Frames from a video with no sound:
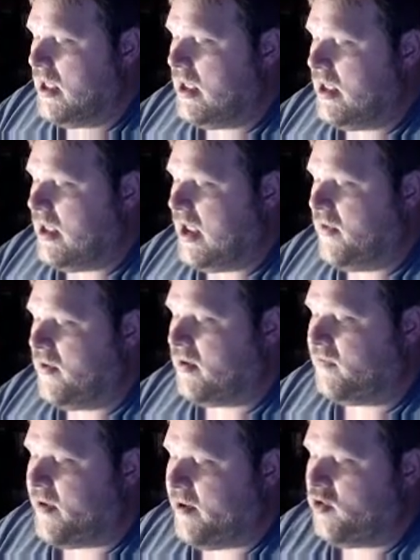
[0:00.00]
And then a
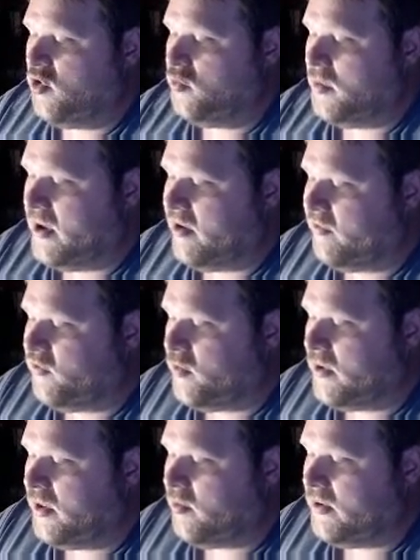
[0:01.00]
volume of
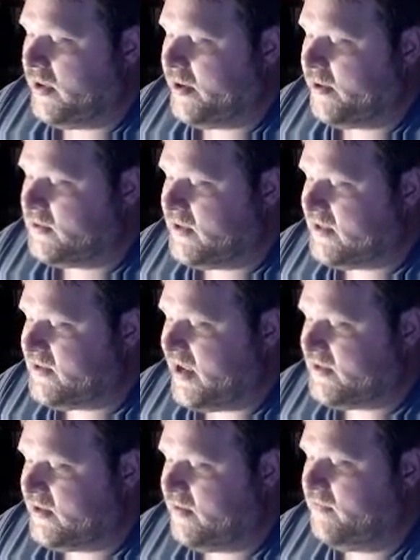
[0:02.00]
23 liters, that
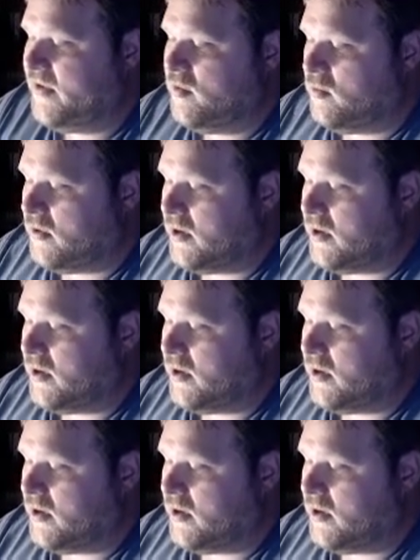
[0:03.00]
sounds like a V1,